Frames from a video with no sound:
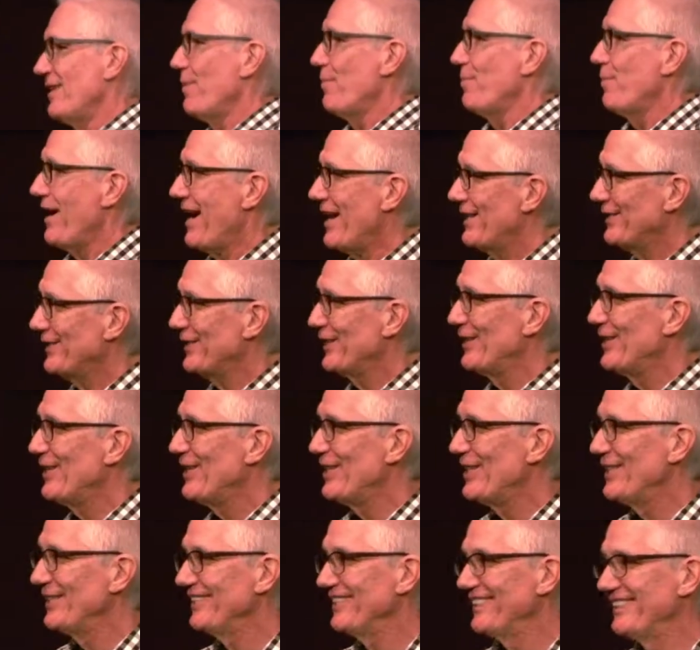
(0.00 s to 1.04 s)
passing
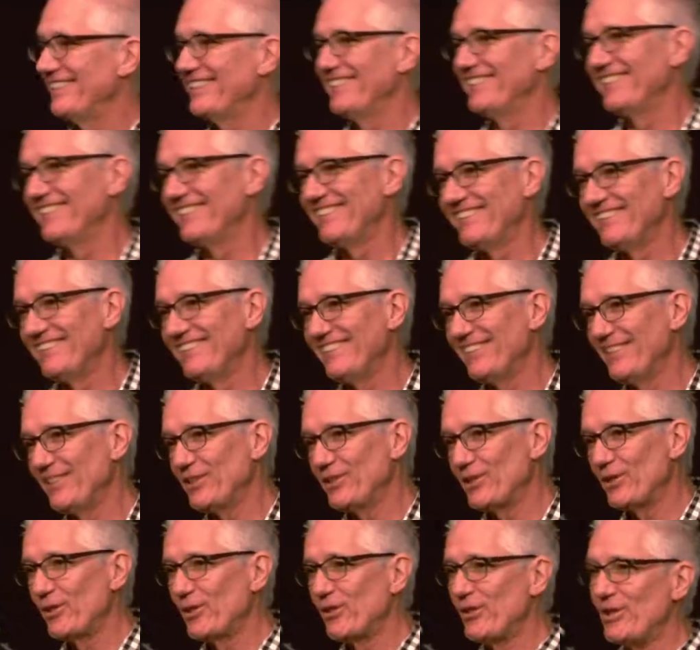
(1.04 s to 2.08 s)
on
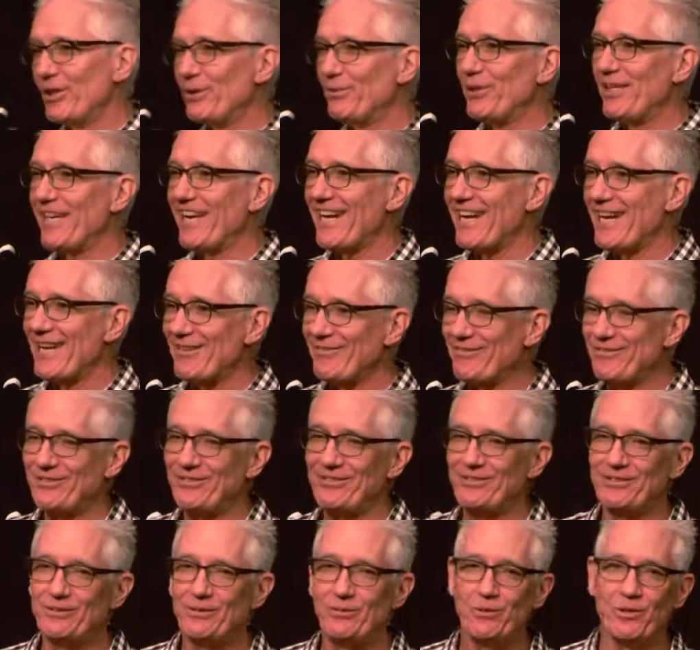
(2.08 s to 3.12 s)
this good thing we have
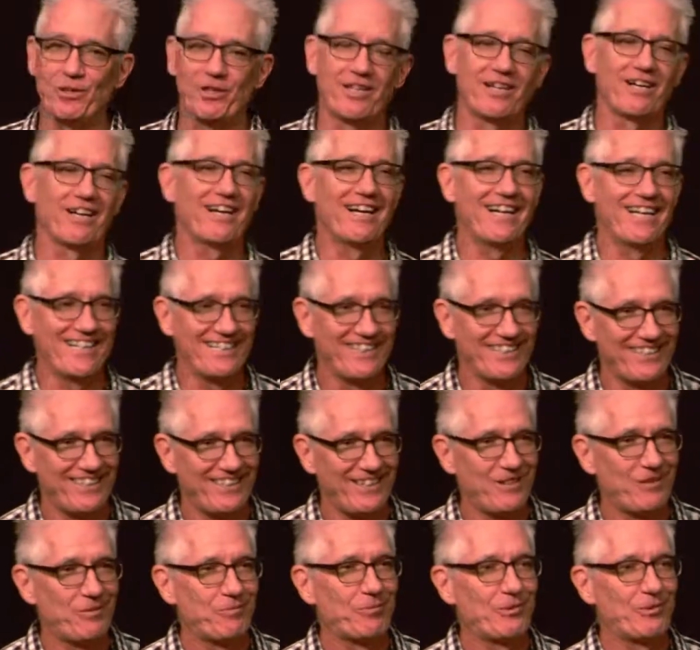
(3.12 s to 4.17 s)
with God,
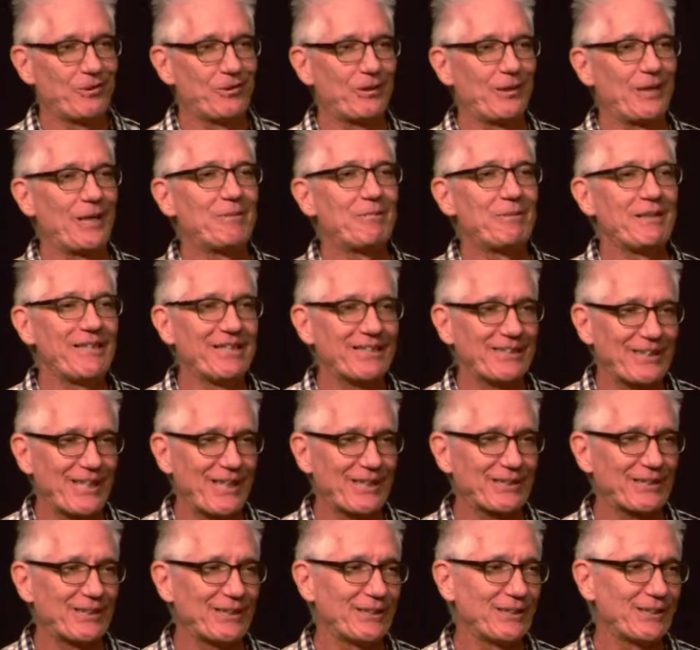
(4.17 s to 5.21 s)
proclaiming His
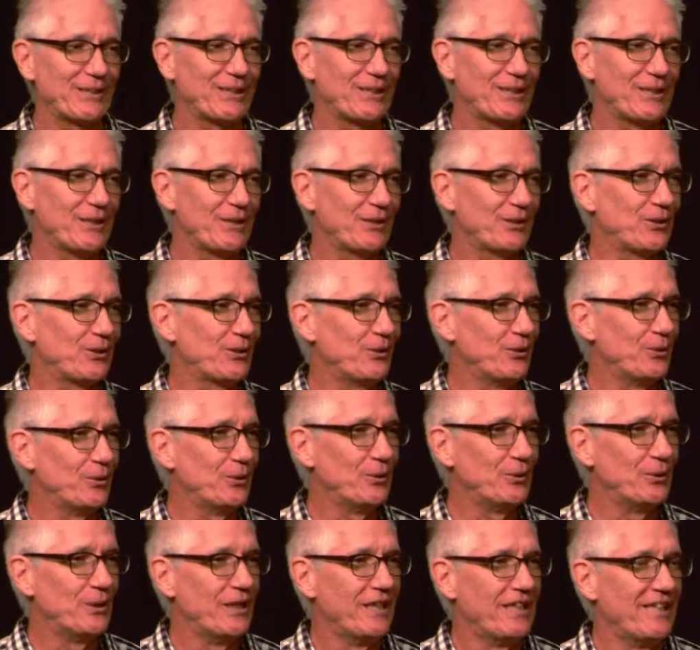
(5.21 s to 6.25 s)
excellencies
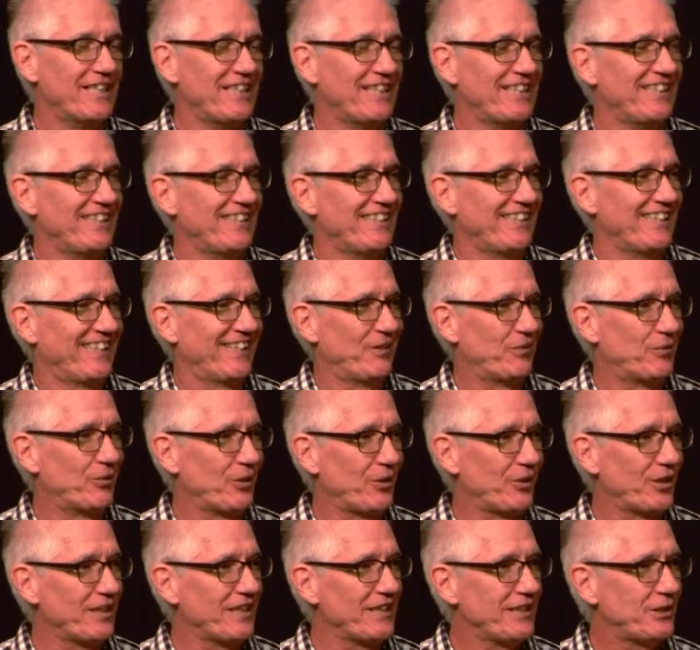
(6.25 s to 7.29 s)
to a
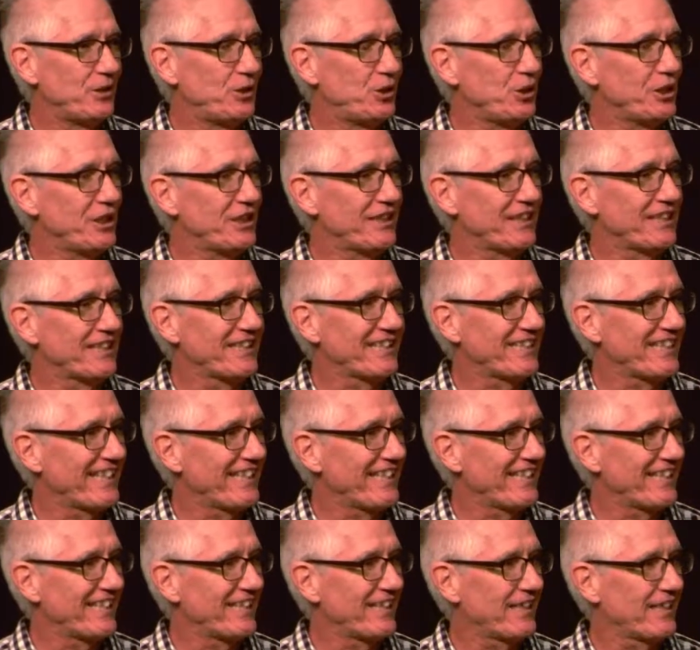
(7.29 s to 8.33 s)
world that needs Jesus.
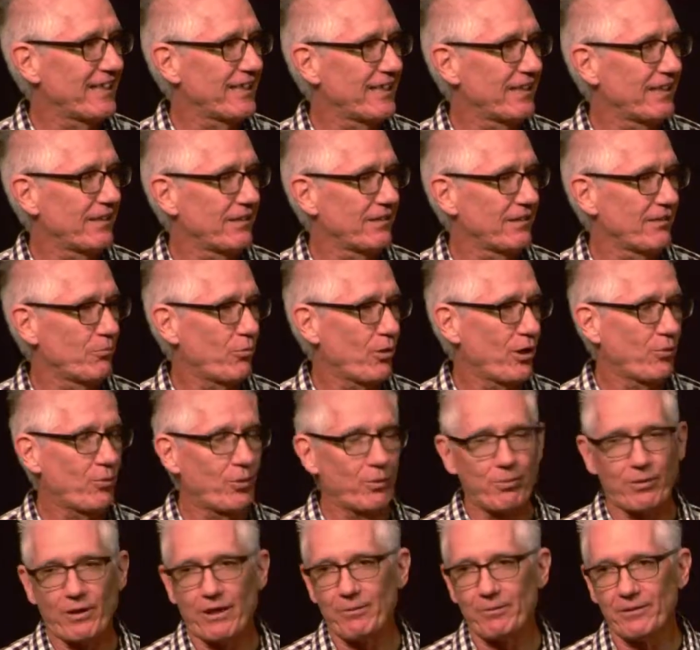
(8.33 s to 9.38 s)
And uh, boy, we're
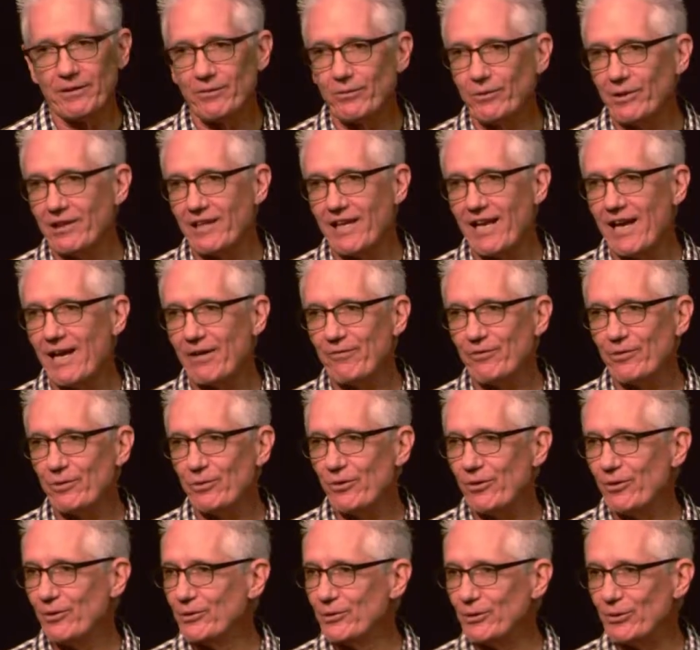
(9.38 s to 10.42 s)
probably, what, half, two
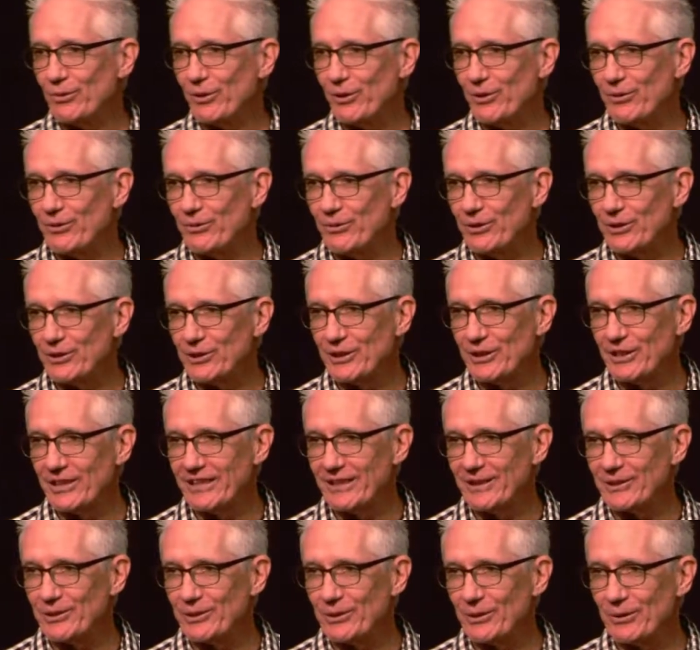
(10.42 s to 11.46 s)
thirds of the way through this
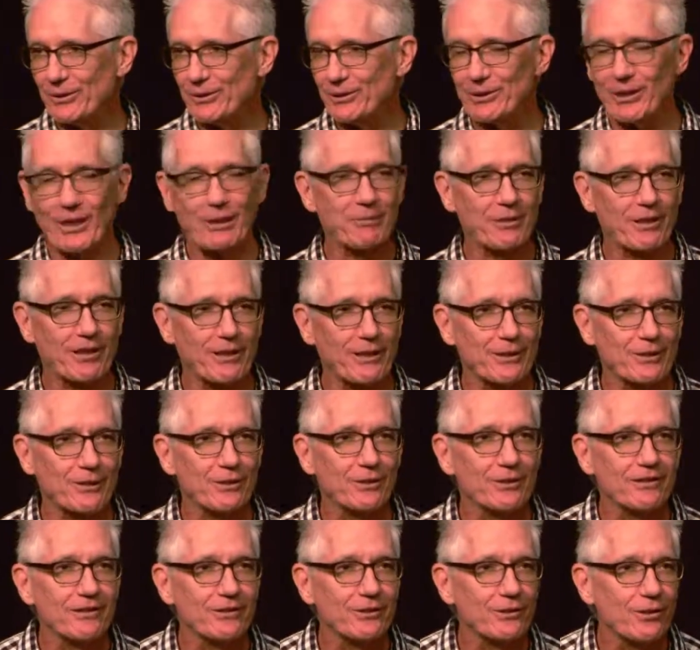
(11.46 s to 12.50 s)
thing. And so it's time to kind of
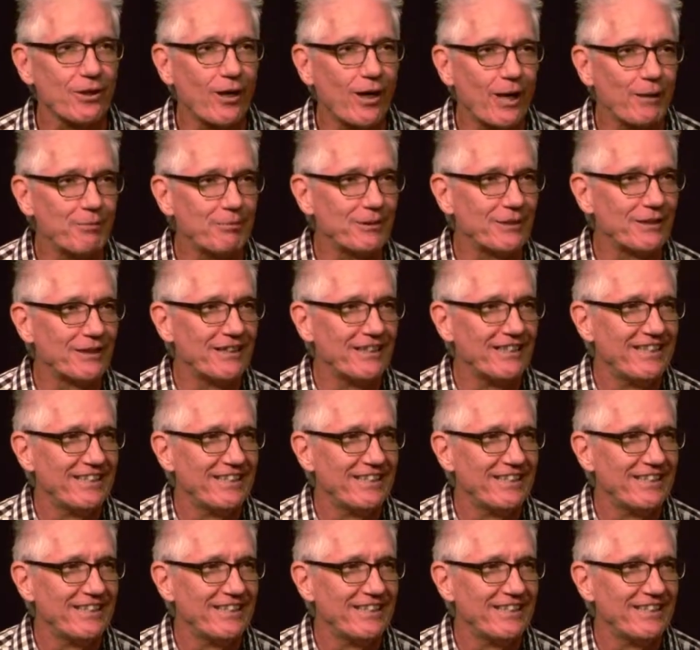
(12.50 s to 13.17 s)
stop and